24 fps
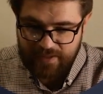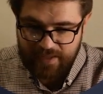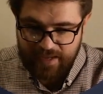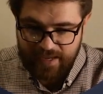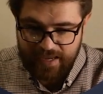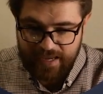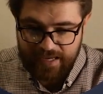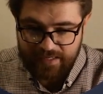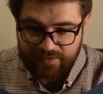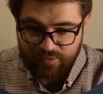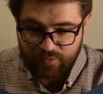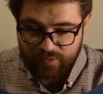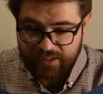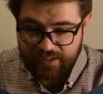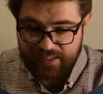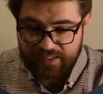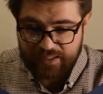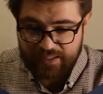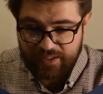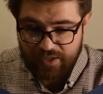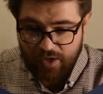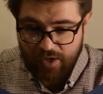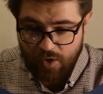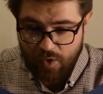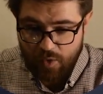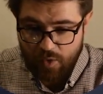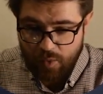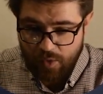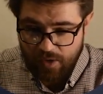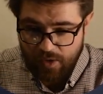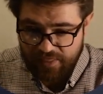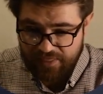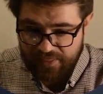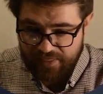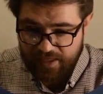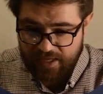and we're gonna go
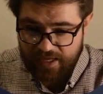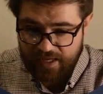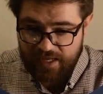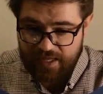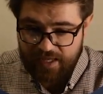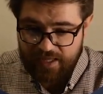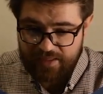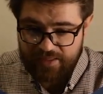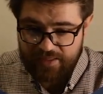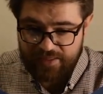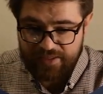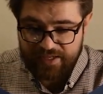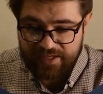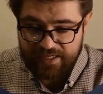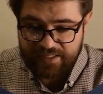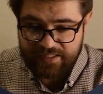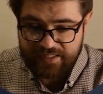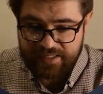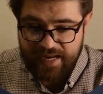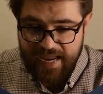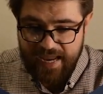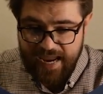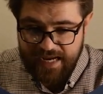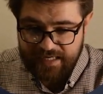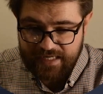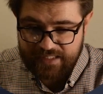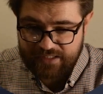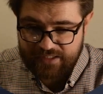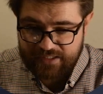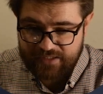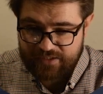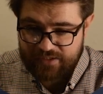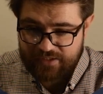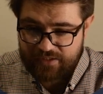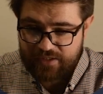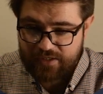with the
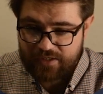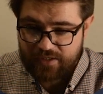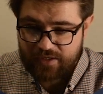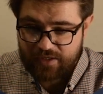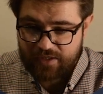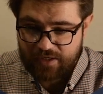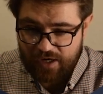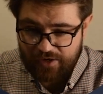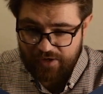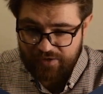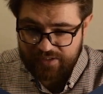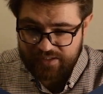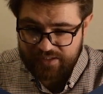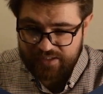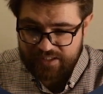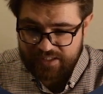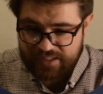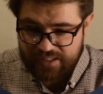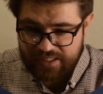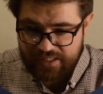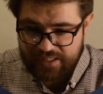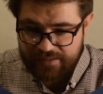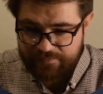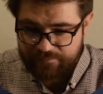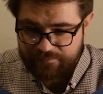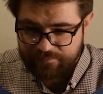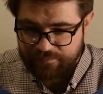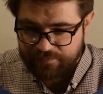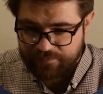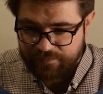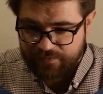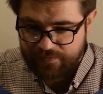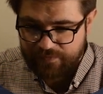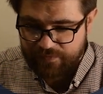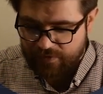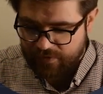next currency.
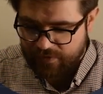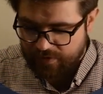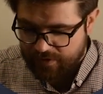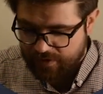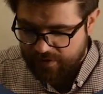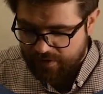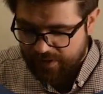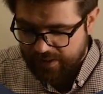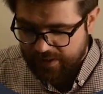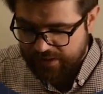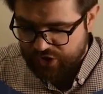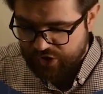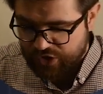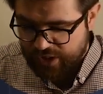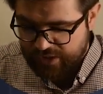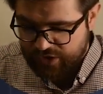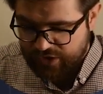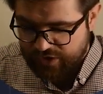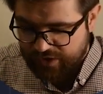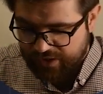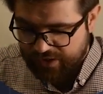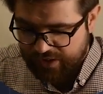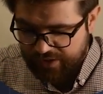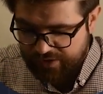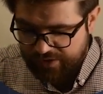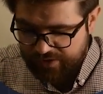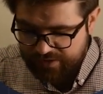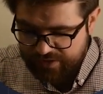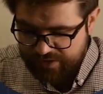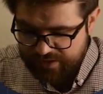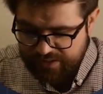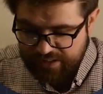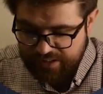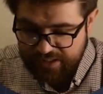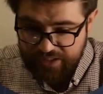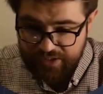I changed the
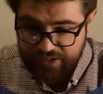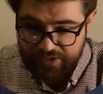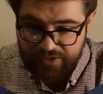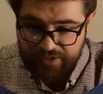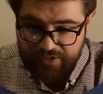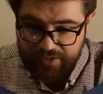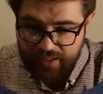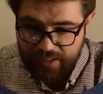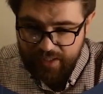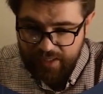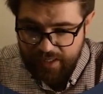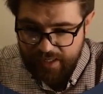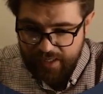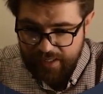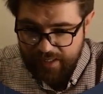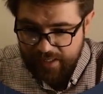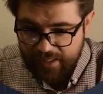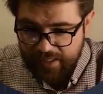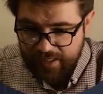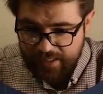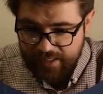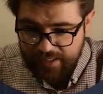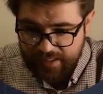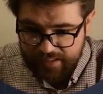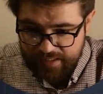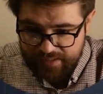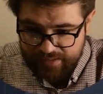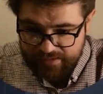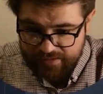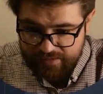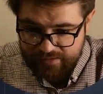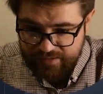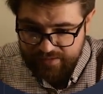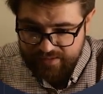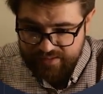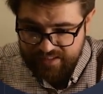currency here,
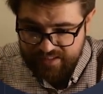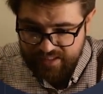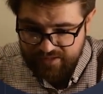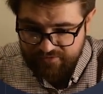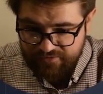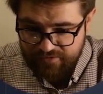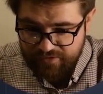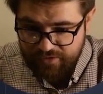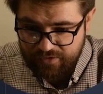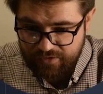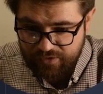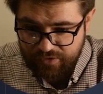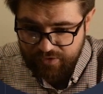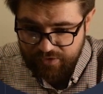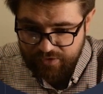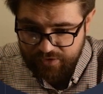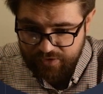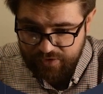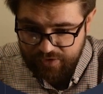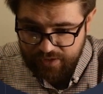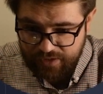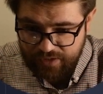and let's have a look.